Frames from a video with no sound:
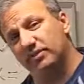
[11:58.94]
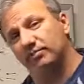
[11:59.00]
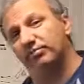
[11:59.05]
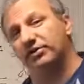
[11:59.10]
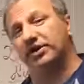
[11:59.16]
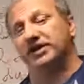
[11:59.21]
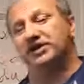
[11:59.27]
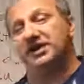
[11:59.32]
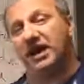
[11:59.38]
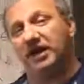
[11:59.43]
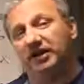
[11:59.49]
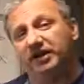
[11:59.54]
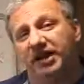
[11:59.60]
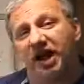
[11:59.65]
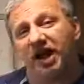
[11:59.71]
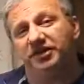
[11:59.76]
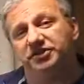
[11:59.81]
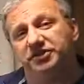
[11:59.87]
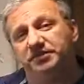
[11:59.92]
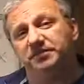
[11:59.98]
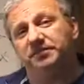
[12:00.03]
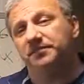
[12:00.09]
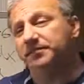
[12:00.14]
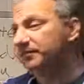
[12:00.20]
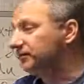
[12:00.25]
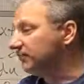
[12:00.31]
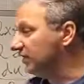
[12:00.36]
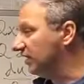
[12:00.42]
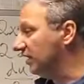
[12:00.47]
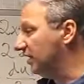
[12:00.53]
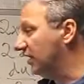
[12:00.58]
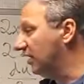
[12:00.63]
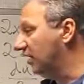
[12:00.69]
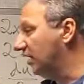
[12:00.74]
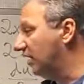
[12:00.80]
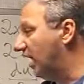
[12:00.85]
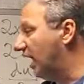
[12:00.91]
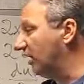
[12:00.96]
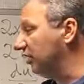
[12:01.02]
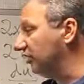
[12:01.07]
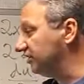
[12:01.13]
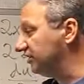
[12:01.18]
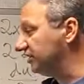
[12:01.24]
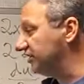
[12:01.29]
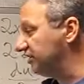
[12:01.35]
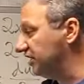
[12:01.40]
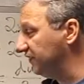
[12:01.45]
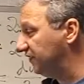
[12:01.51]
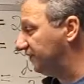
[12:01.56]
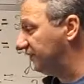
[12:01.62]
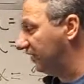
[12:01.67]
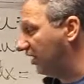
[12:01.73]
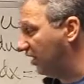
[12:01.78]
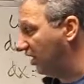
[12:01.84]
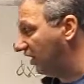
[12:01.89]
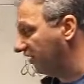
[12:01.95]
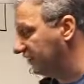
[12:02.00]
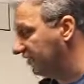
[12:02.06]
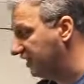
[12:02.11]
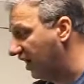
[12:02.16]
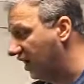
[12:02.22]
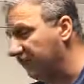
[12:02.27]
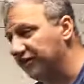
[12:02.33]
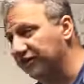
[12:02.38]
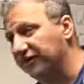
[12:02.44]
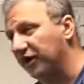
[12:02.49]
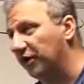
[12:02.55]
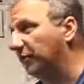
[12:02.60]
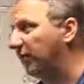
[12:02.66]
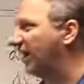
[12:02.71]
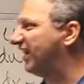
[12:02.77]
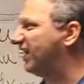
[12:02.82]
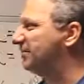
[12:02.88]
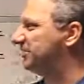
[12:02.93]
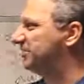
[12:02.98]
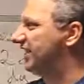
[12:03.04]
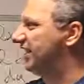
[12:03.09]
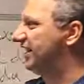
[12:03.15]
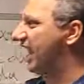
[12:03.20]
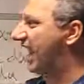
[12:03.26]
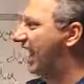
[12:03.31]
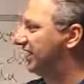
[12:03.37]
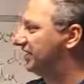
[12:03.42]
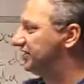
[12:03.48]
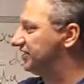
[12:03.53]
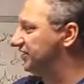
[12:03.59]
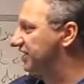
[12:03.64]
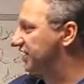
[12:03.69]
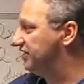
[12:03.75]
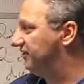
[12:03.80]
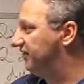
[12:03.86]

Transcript: of bring it down a notch. I looked to see if the other variable, I keep saying x because that's the